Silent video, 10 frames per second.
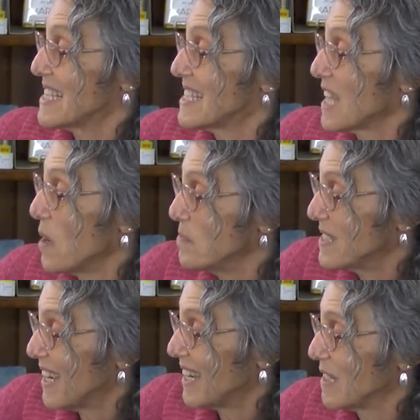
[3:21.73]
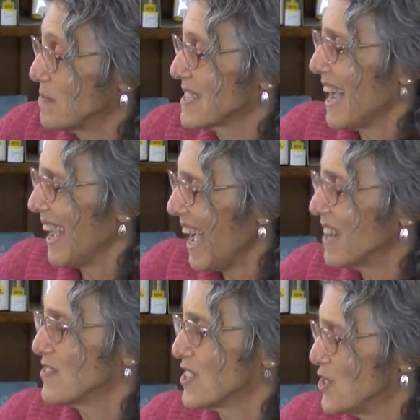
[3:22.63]
Sometimes I
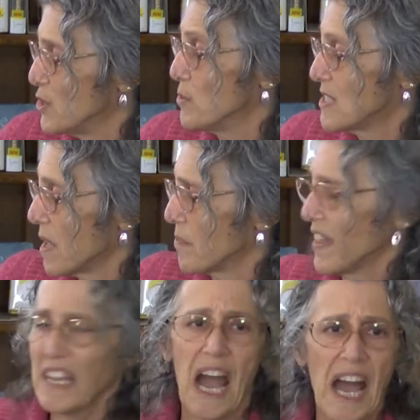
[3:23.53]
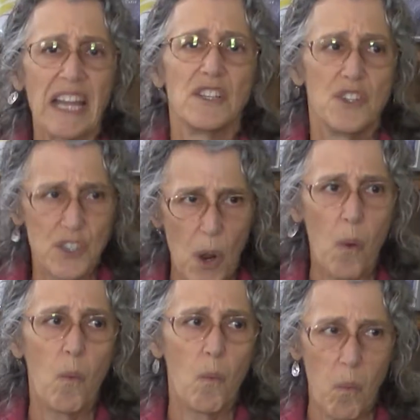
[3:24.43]
have to do something I
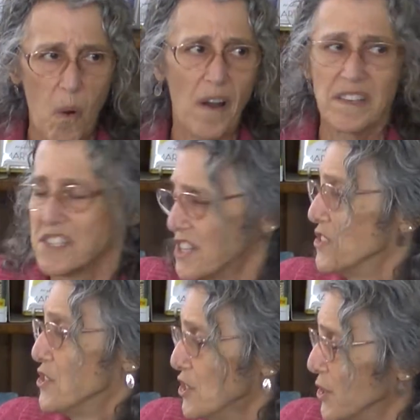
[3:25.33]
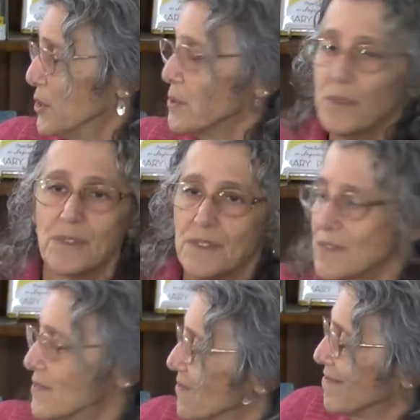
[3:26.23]
don't want to do.
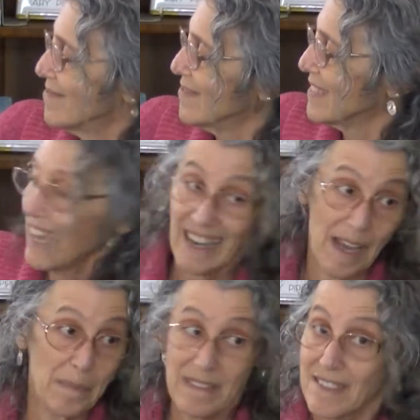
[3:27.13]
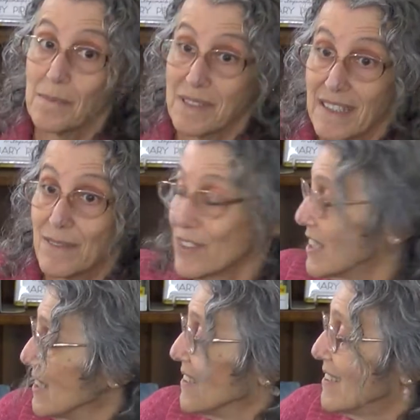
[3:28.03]
That happens sometimes,
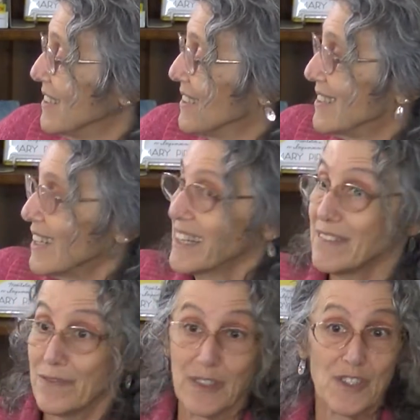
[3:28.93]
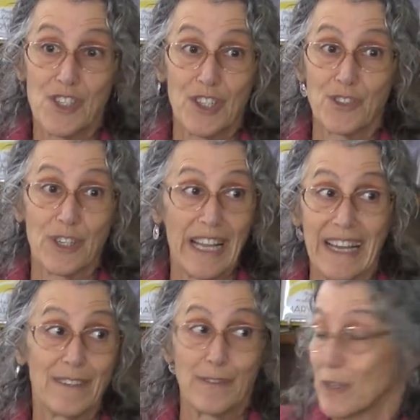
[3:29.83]
right? Like for children
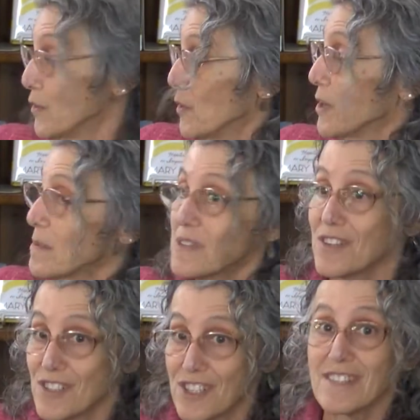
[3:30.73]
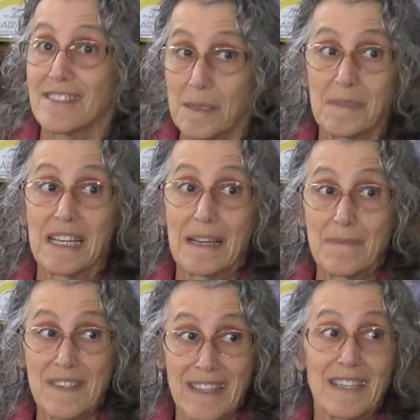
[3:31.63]
and for grown-ups, there are just
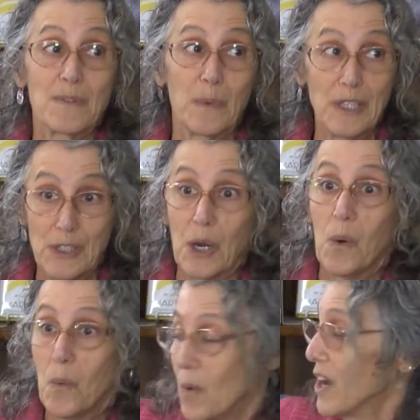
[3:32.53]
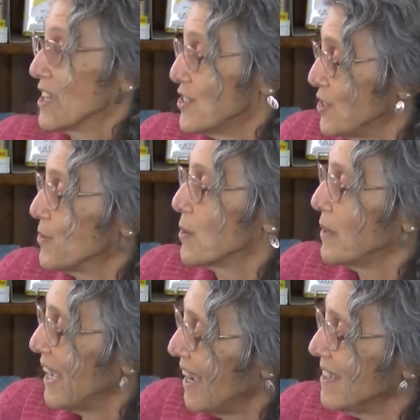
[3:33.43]
sometimes things we don't want to do that
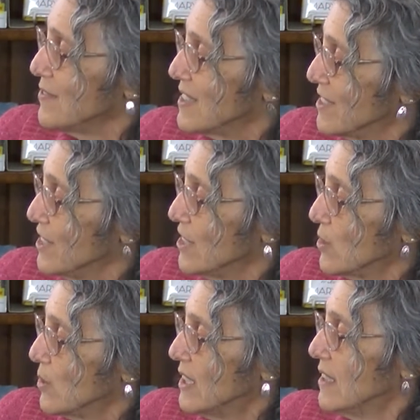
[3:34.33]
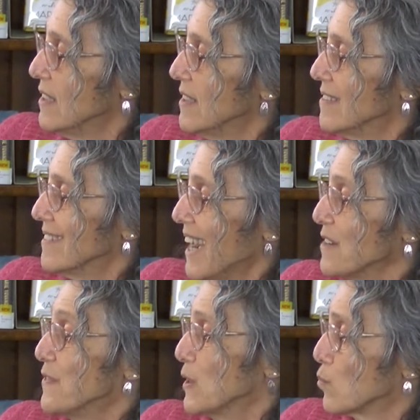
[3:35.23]
we have to do. I
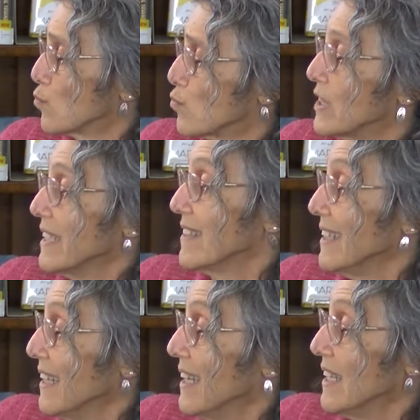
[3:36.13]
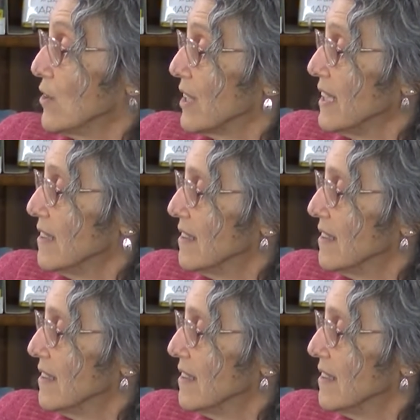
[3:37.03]
feel really angry.